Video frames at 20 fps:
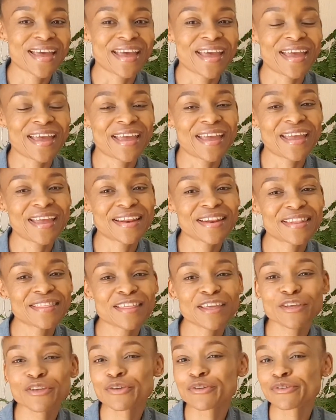And
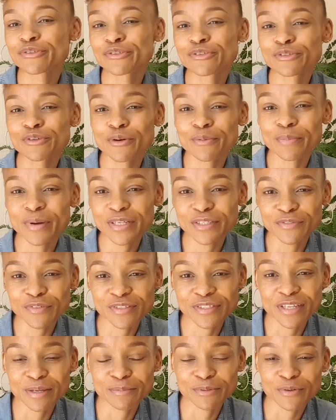thank you so much for
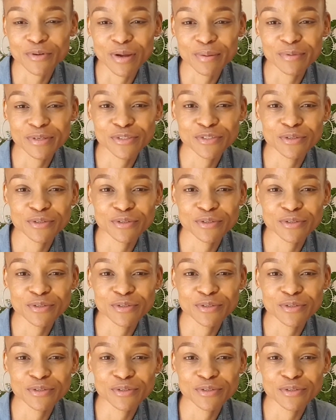subscribing